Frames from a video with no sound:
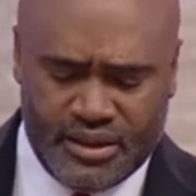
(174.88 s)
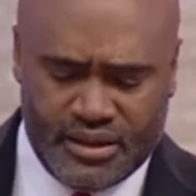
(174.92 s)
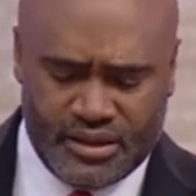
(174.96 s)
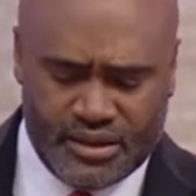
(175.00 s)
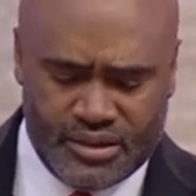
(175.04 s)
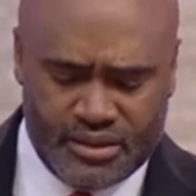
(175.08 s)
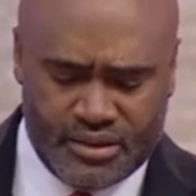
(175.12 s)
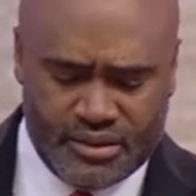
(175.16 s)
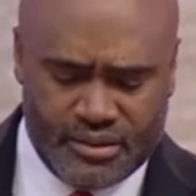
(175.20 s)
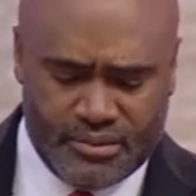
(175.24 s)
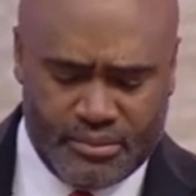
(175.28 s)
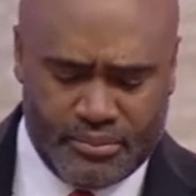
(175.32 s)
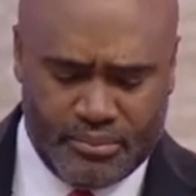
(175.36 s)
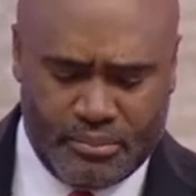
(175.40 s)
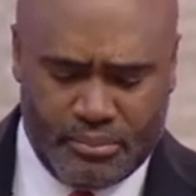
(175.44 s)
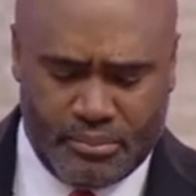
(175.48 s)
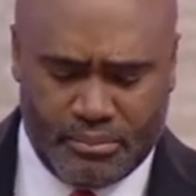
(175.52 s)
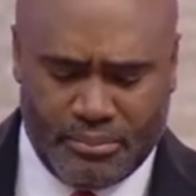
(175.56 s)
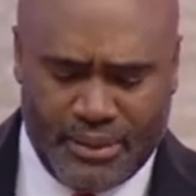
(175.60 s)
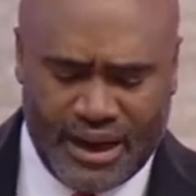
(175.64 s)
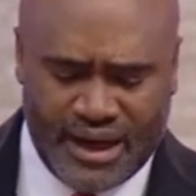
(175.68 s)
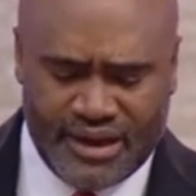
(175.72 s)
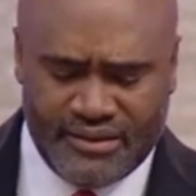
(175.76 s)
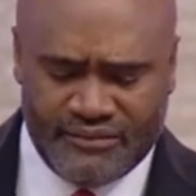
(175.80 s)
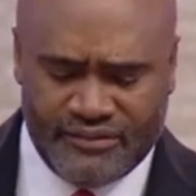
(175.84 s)
my
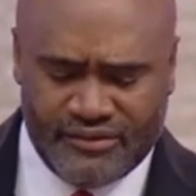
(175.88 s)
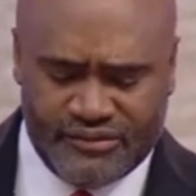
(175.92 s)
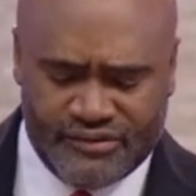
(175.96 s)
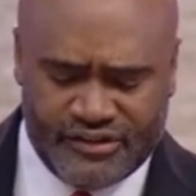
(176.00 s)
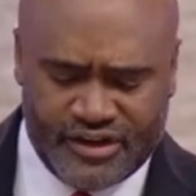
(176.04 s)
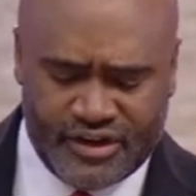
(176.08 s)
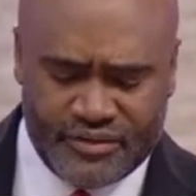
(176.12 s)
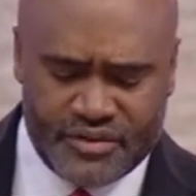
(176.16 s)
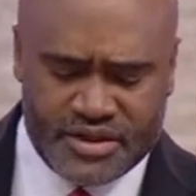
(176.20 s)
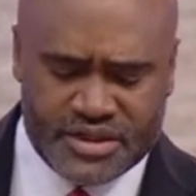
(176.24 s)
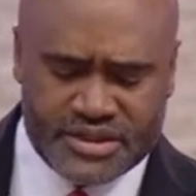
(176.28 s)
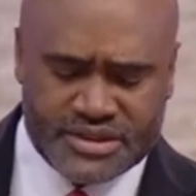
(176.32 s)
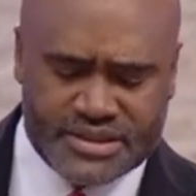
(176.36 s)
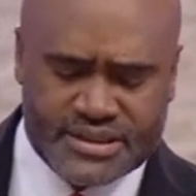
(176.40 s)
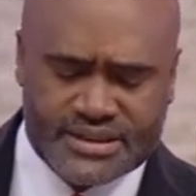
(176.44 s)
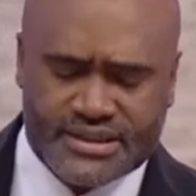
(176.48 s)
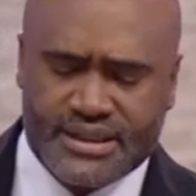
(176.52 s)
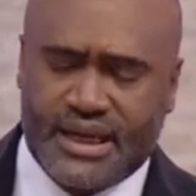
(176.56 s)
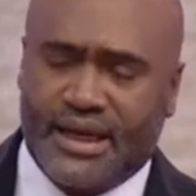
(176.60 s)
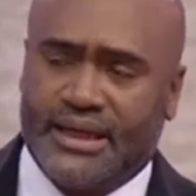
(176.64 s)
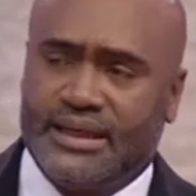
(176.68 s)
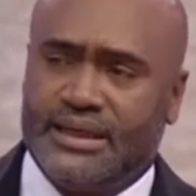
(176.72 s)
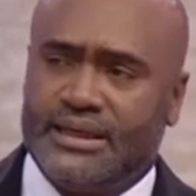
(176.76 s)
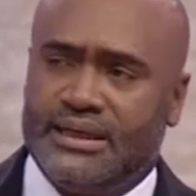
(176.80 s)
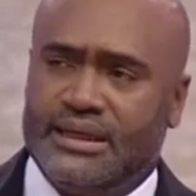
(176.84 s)
very son
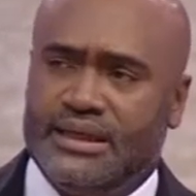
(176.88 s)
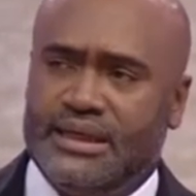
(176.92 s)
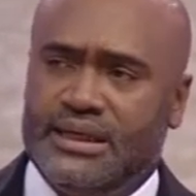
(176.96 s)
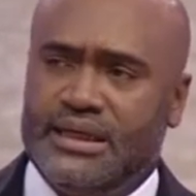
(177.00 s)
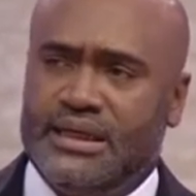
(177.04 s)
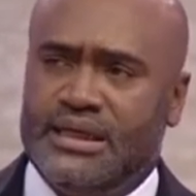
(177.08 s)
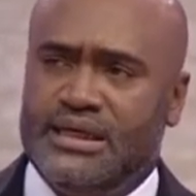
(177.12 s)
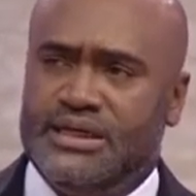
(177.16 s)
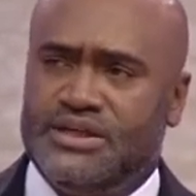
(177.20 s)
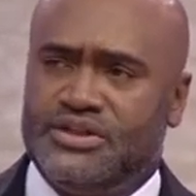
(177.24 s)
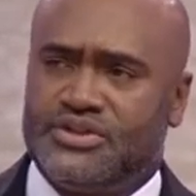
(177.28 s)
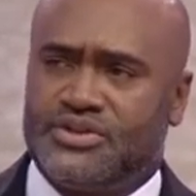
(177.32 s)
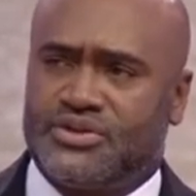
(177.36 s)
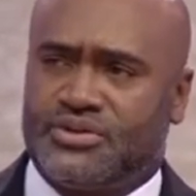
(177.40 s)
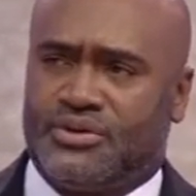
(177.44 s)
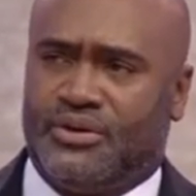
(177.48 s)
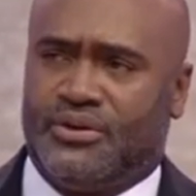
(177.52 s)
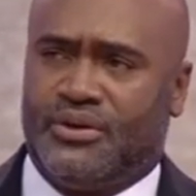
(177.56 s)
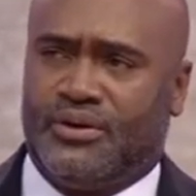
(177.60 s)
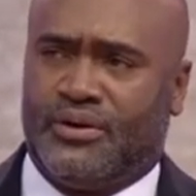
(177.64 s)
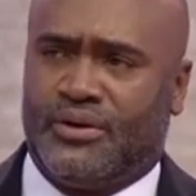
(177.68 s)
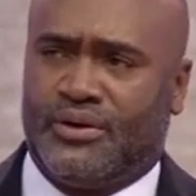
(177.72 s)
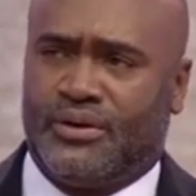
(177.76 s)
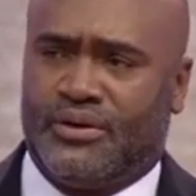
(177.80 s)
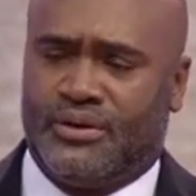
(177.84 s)
Esau
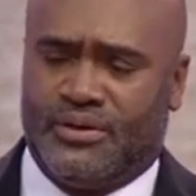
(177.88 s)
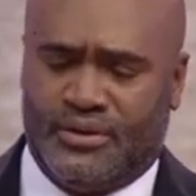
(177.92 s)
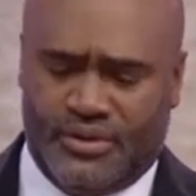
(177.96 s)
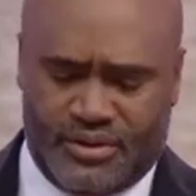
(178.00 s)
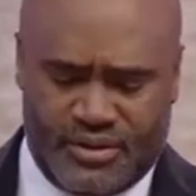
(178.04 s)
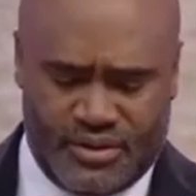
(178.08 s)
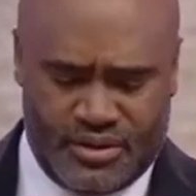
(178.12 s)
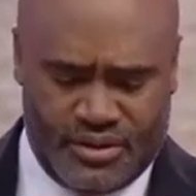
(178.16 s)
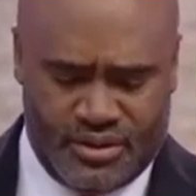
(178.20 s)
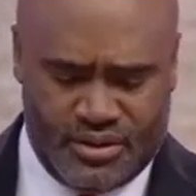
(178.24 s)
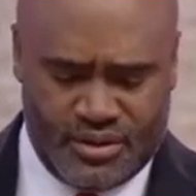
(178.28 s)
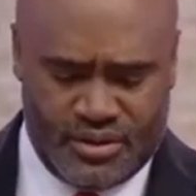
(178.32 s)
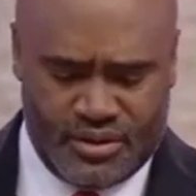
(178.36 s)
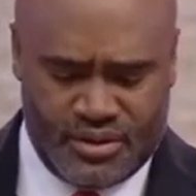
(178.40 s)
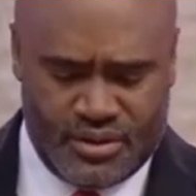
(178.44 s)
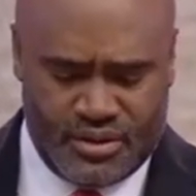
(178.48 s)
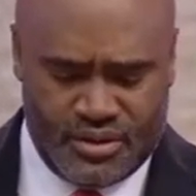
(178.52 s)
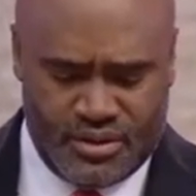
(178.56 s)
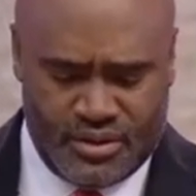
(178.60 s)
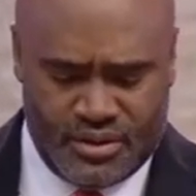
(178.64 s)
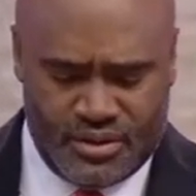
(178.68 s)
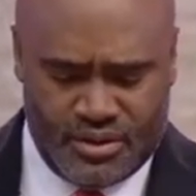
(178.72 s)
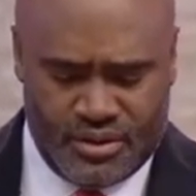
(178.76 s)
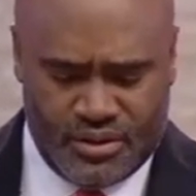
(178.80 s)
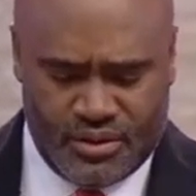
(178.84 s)

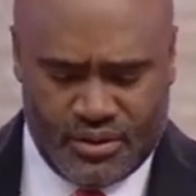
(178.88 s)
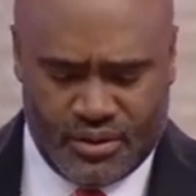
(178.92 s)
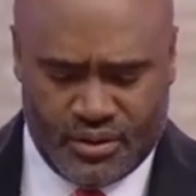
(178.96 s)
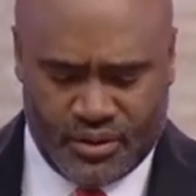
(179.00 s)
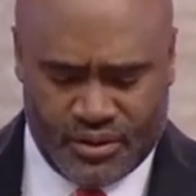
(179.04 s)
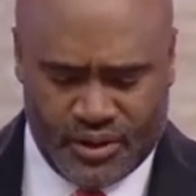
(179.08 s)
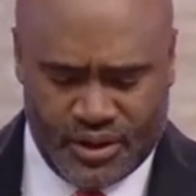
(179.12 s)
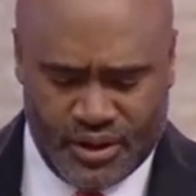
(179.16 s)
or not.